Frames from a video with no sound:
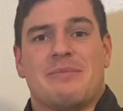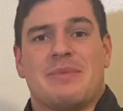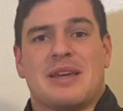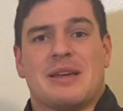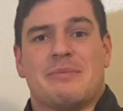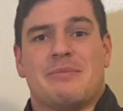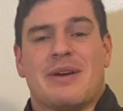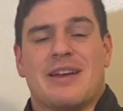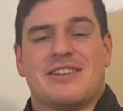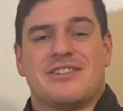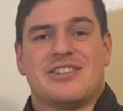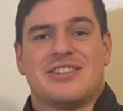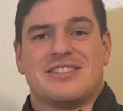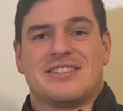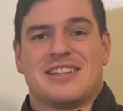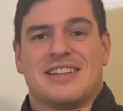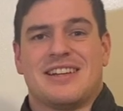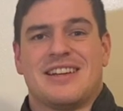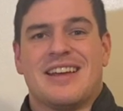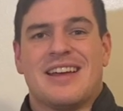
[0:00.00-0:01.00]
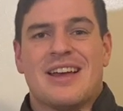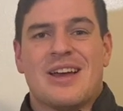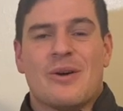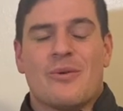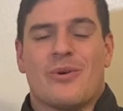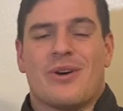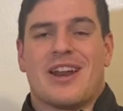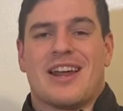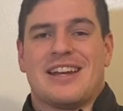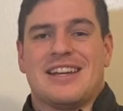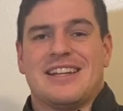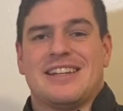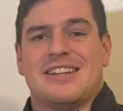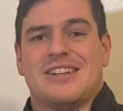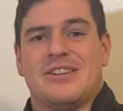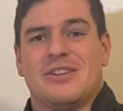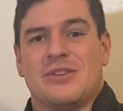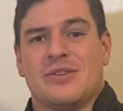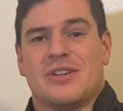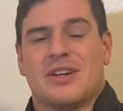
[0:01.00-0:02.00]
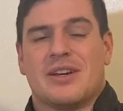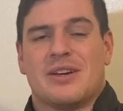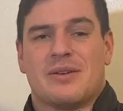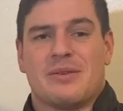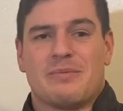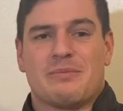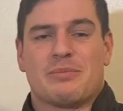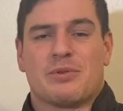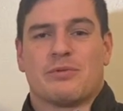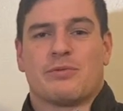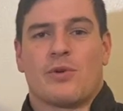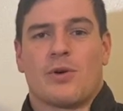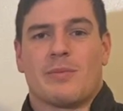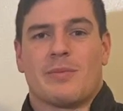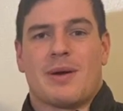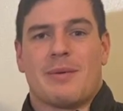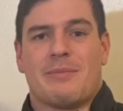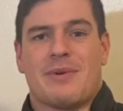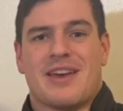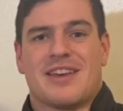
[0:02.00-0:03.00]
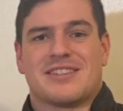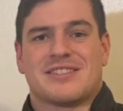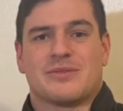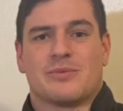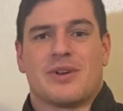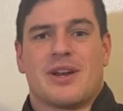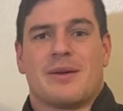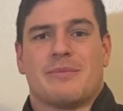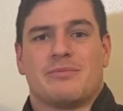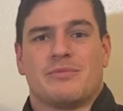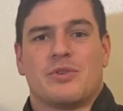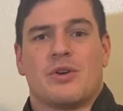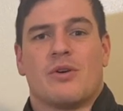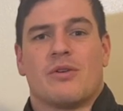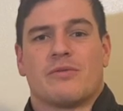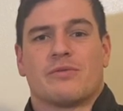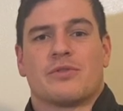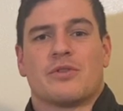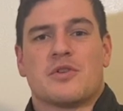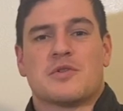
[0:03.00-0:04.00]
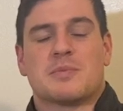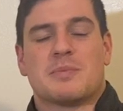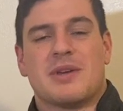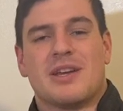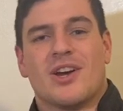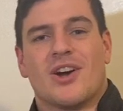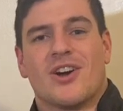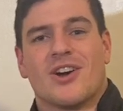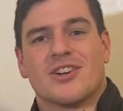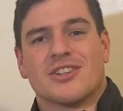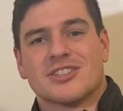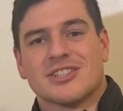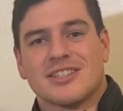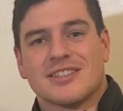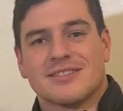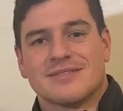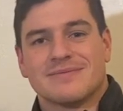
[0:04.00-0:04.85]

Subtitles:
big benches and what I need to do to perform my best when I'm going for those PRs.